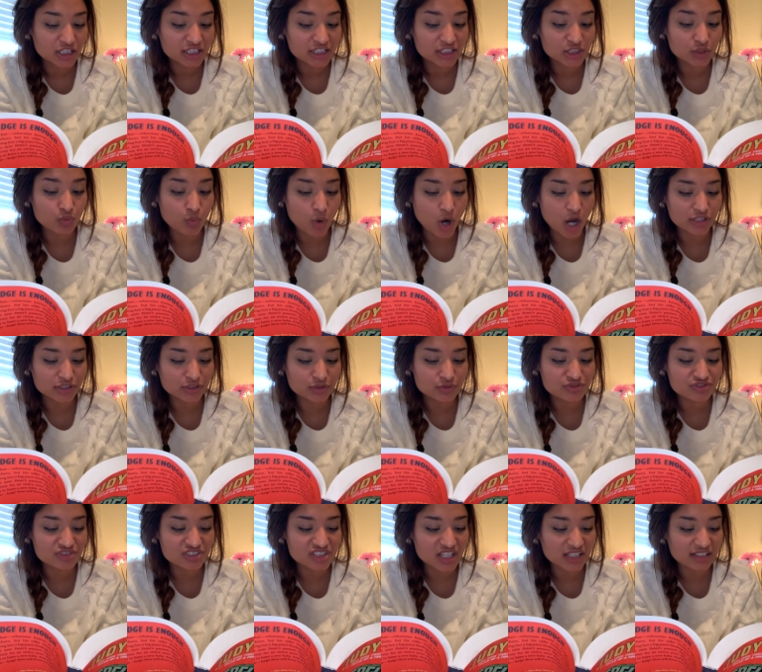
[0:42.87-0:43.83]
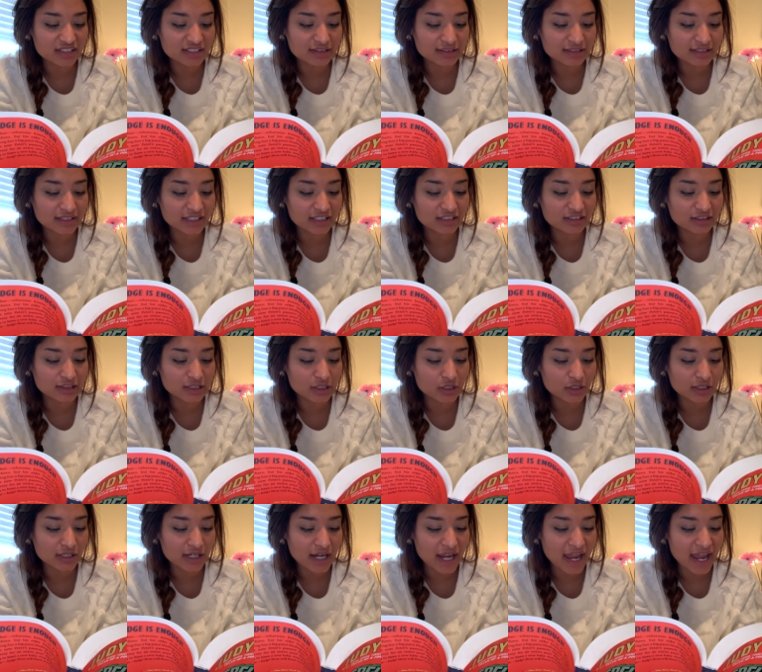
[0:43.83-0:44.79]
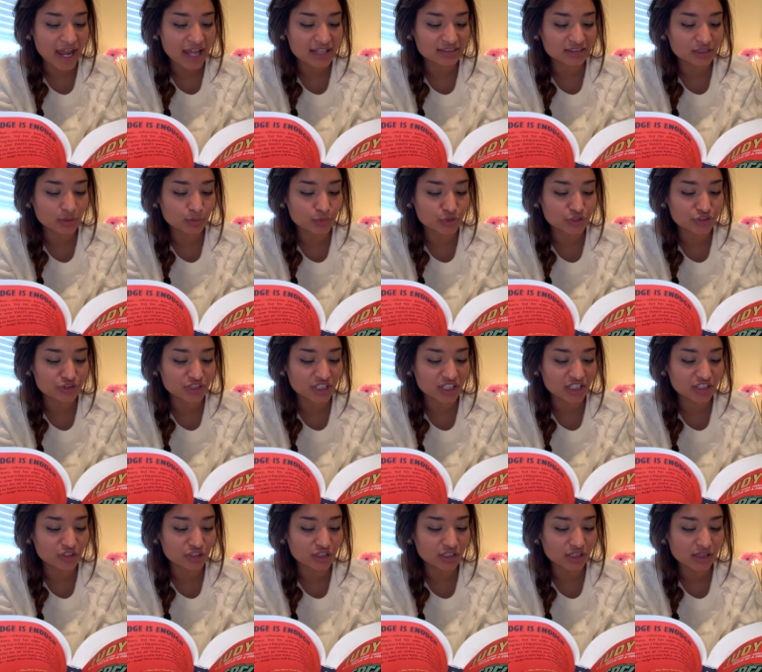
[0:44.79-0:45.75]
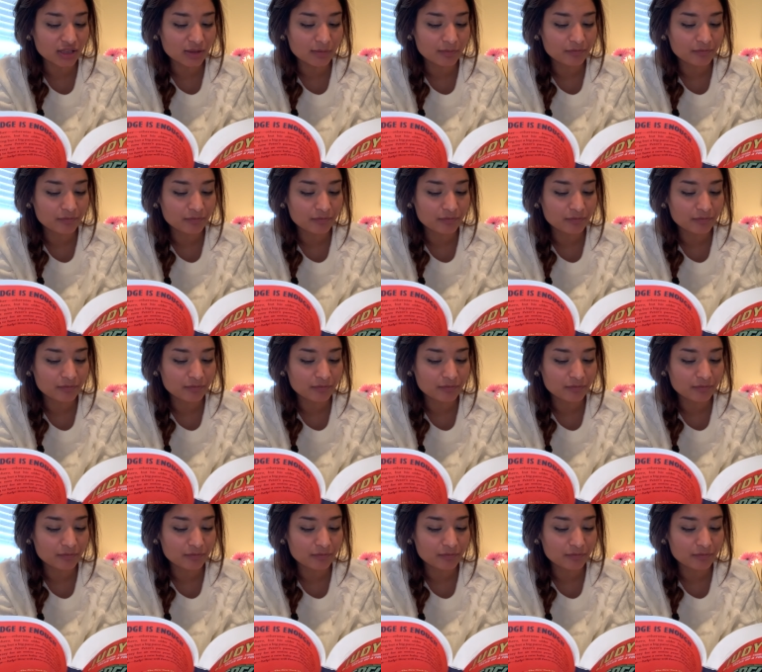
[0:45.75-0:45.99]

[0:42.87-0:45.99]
You want to see a little kid look at the birthday girl?